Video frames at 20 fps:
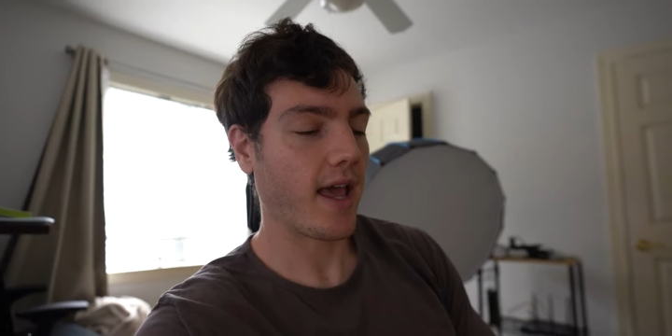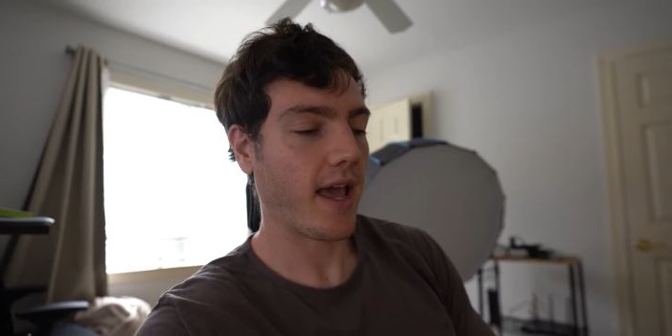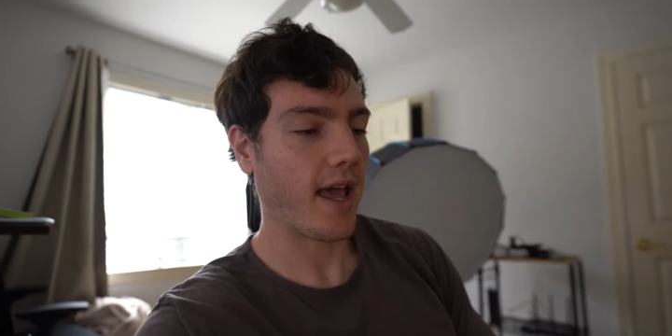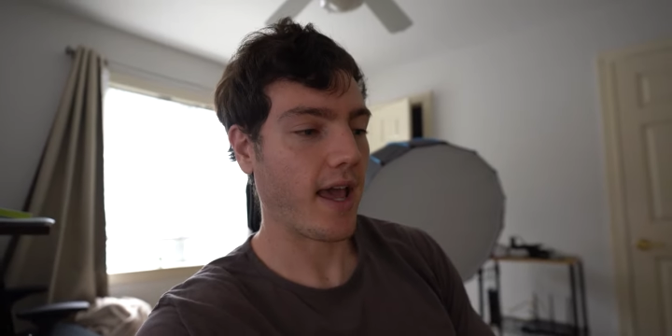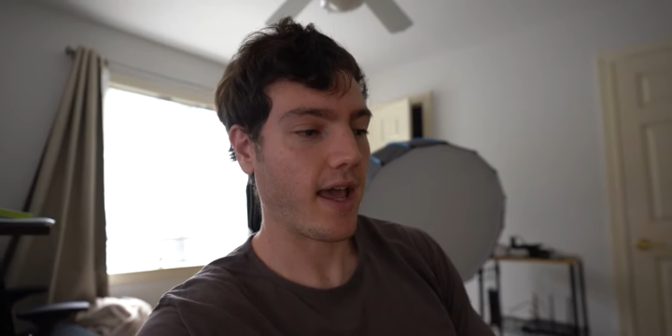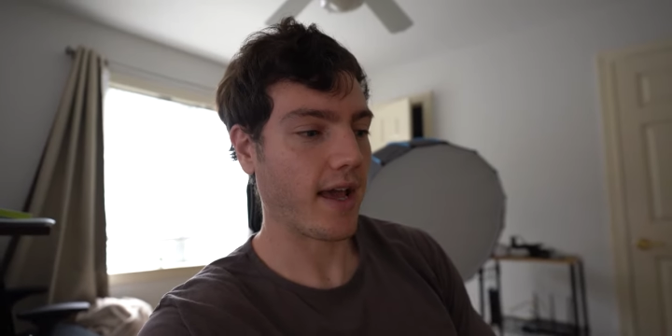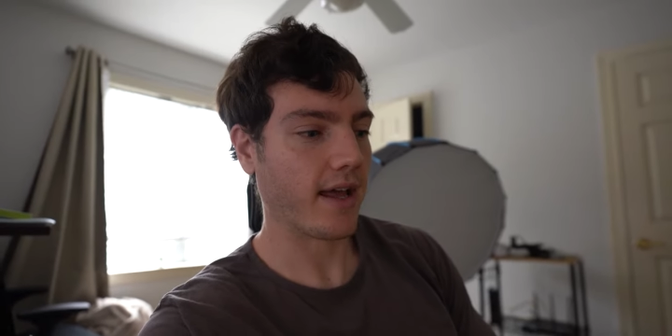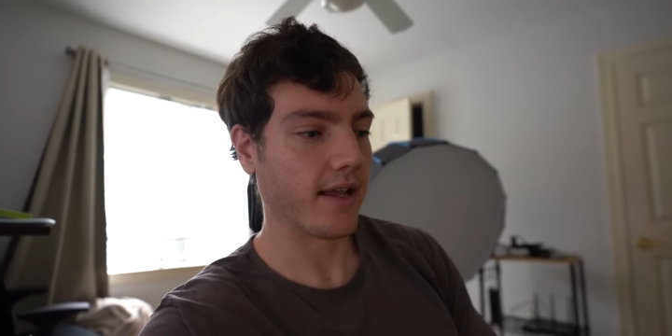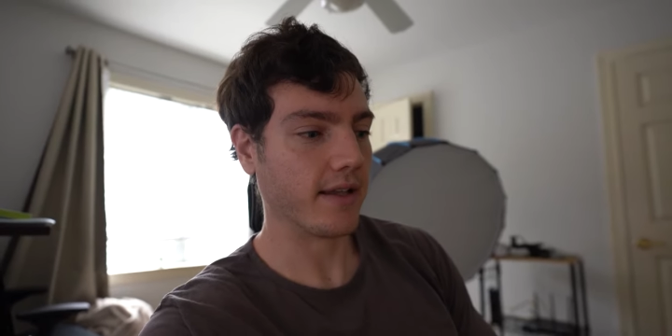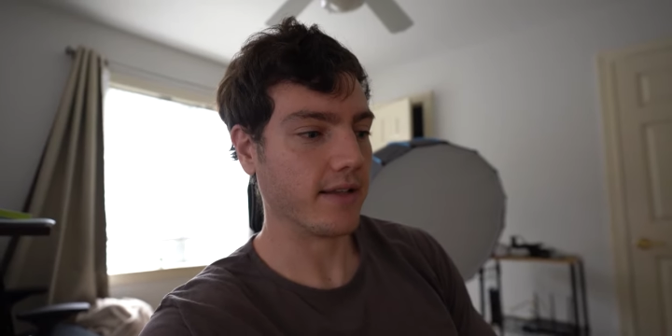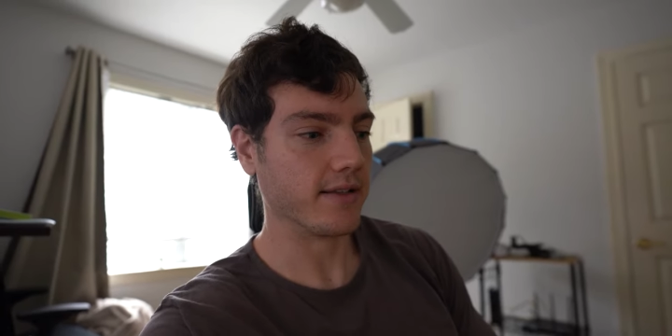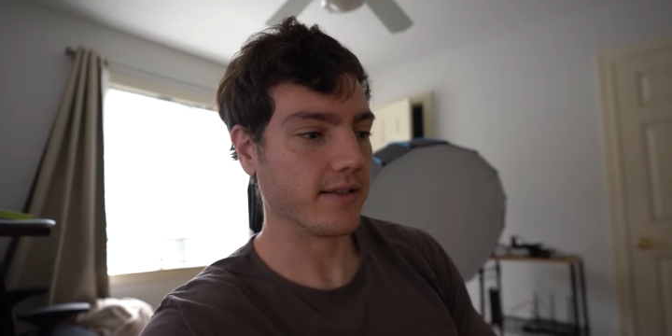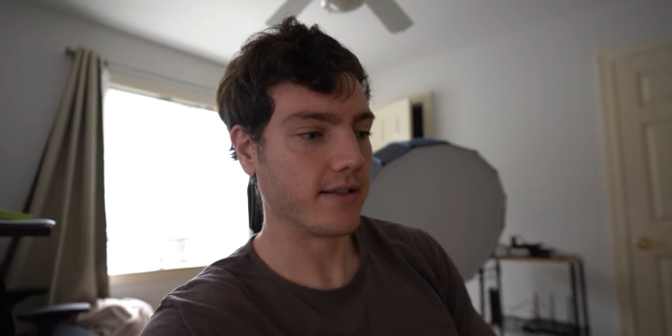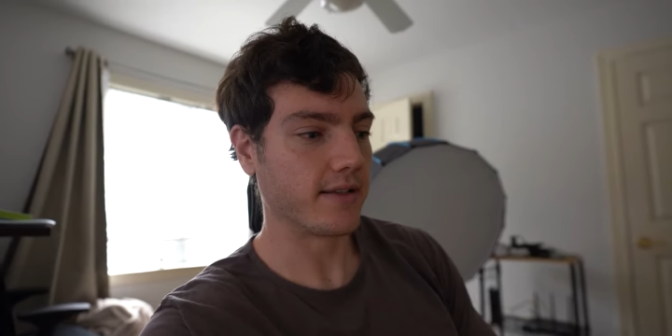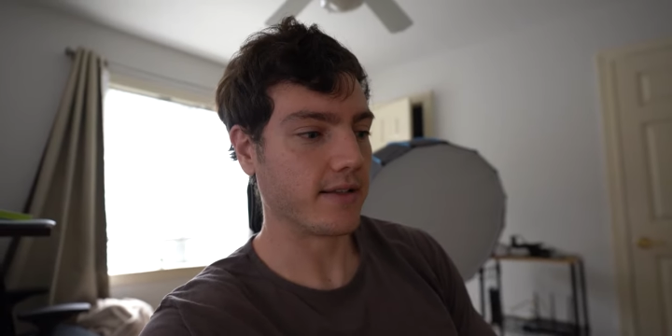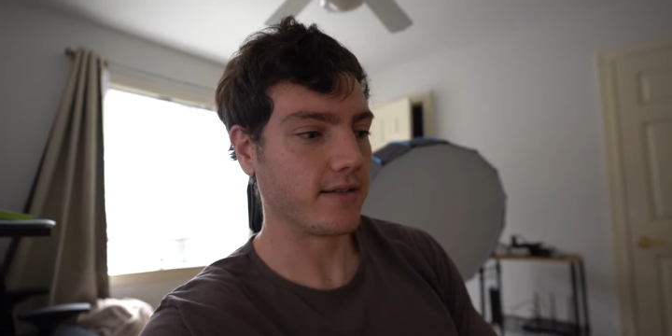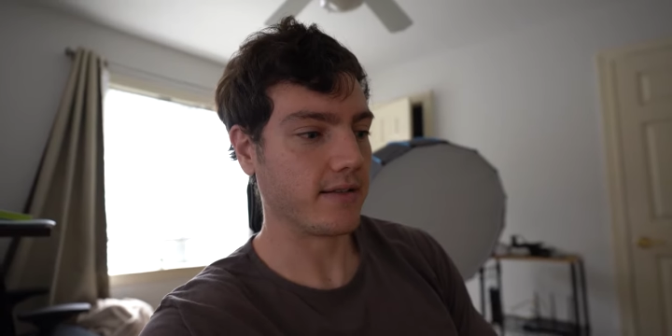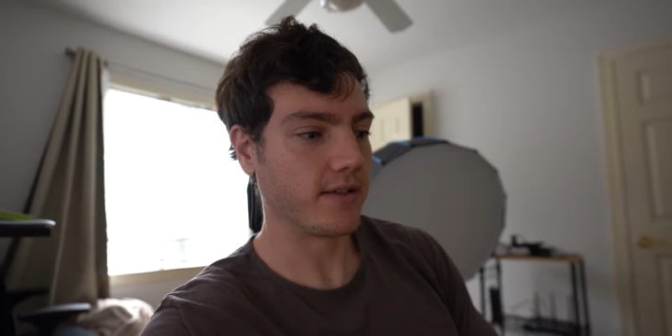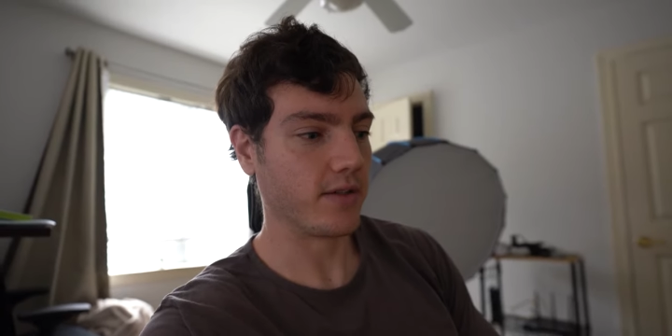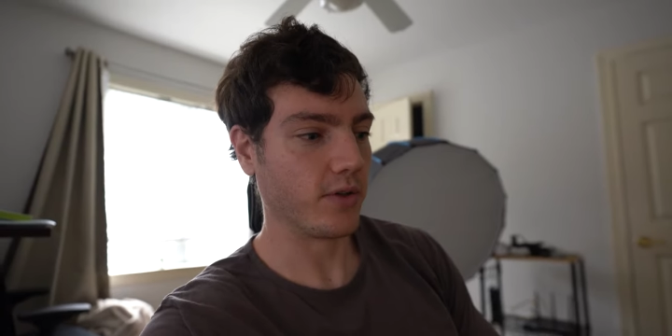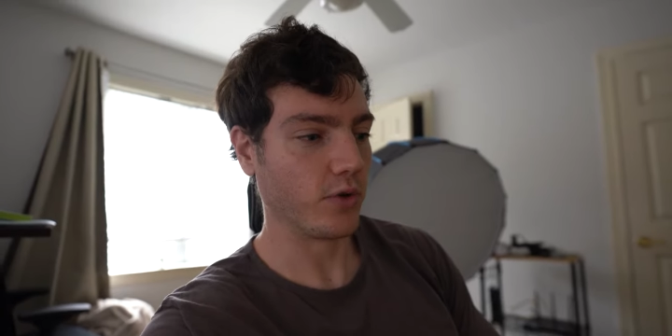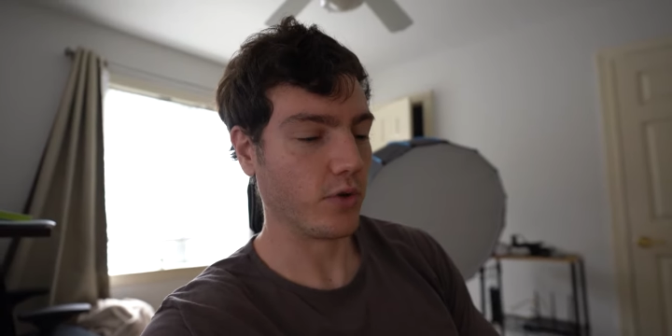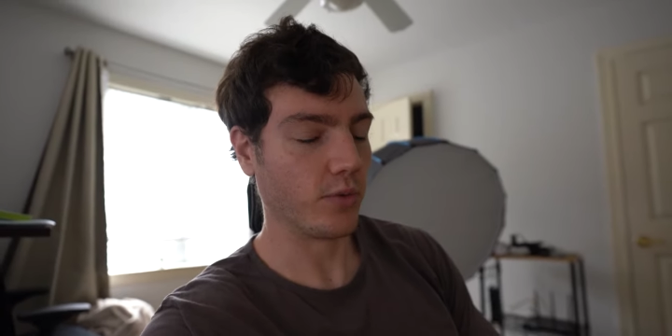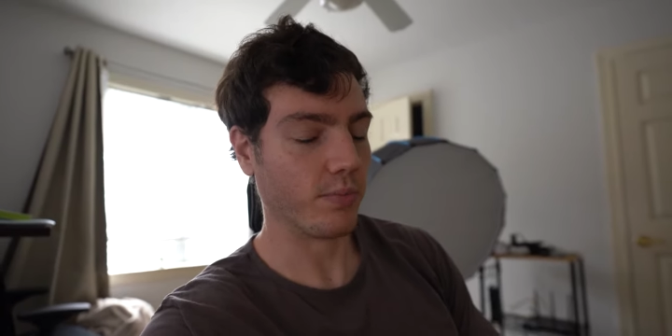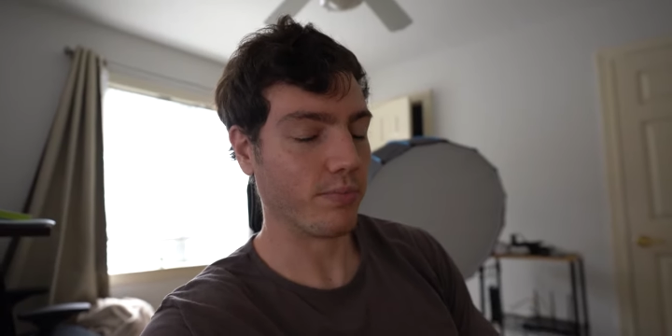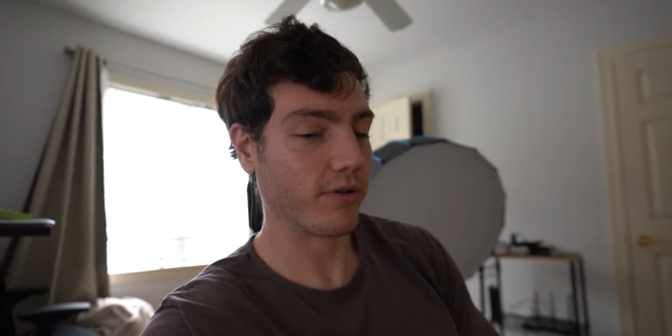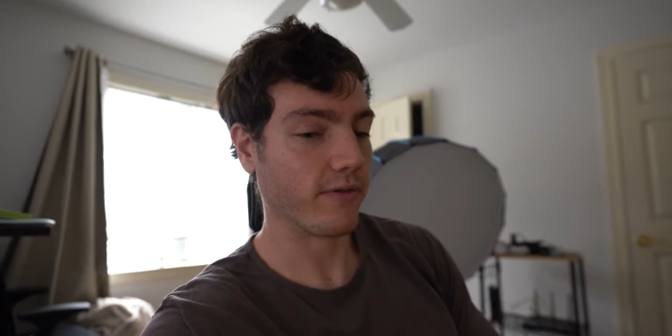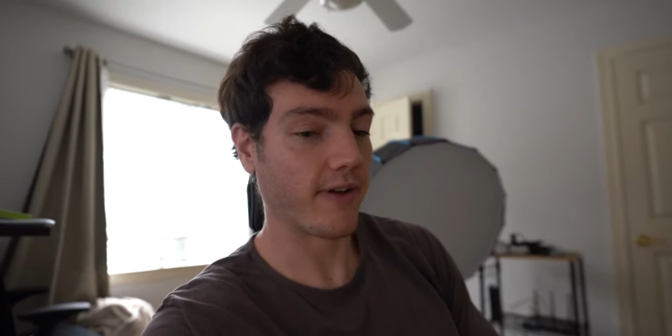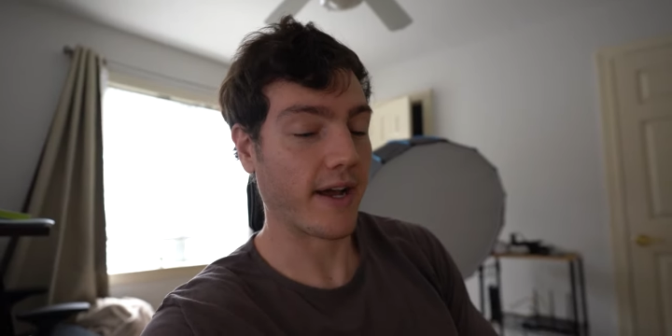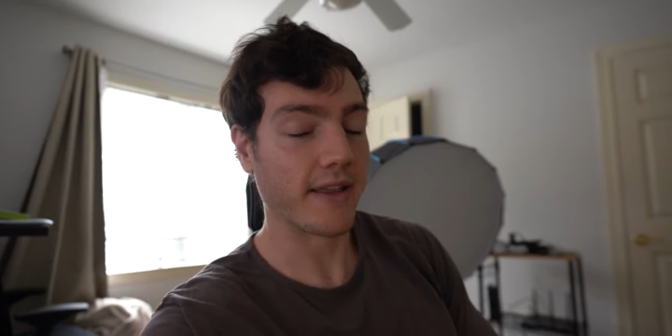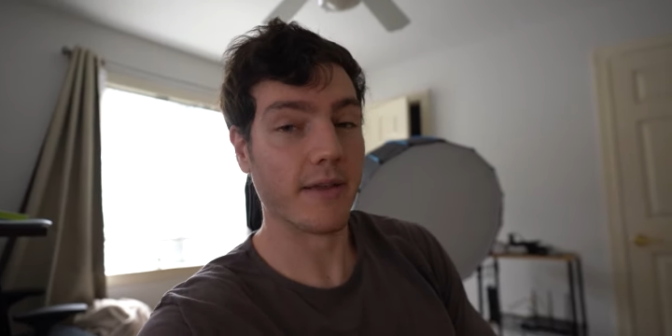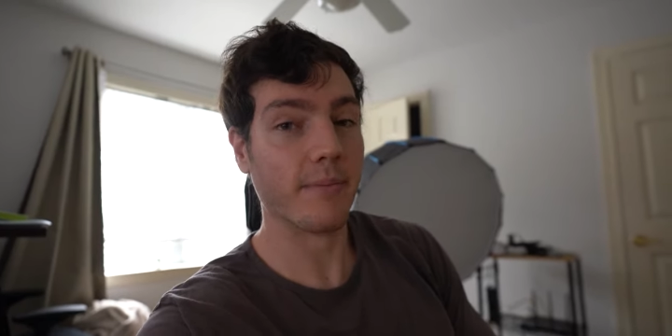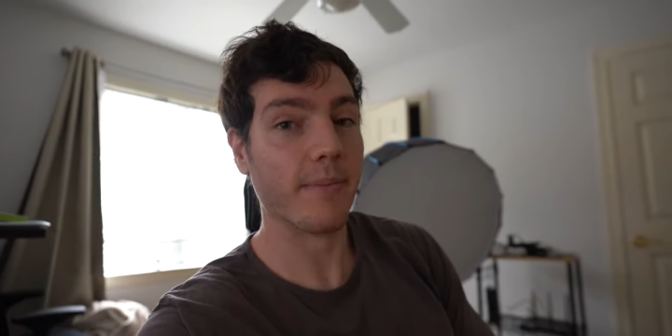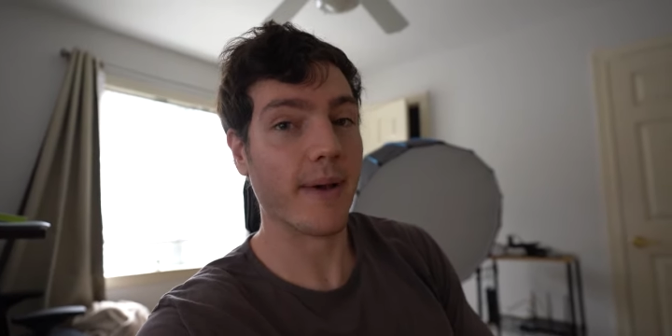and to provide the